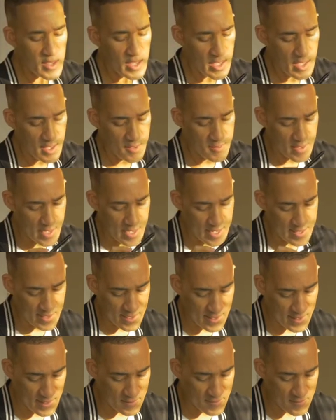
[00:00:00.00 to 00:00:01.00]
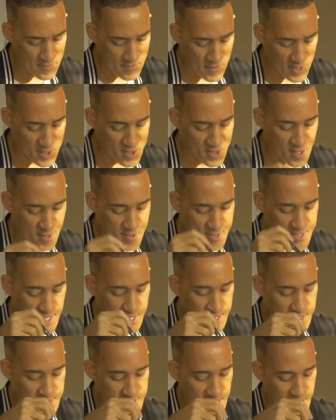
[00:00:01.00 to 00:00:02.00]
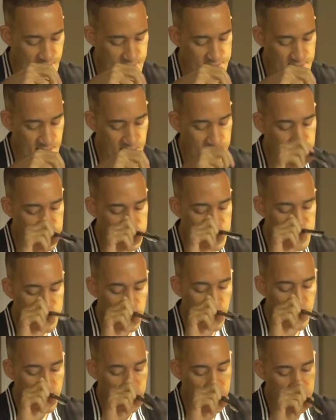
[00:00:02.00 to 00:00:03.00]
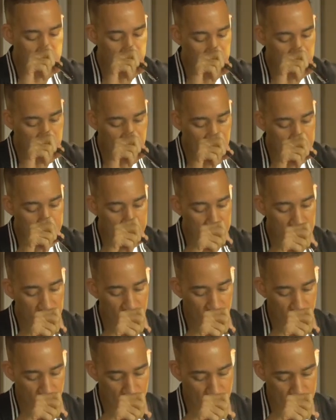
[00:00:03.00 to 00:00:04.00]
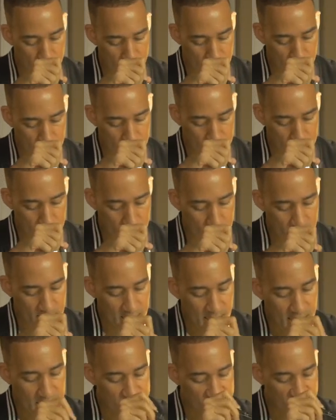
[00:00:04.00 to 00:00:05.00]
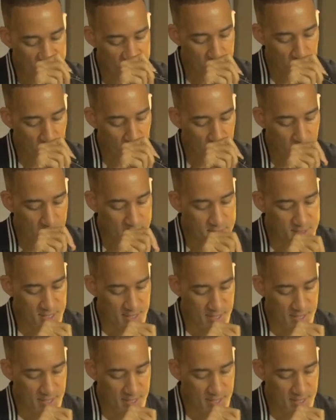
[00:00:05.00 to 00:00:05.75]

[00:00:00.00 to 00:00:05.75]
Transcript: In verse 13, it says, "And his servant came near and spoke unto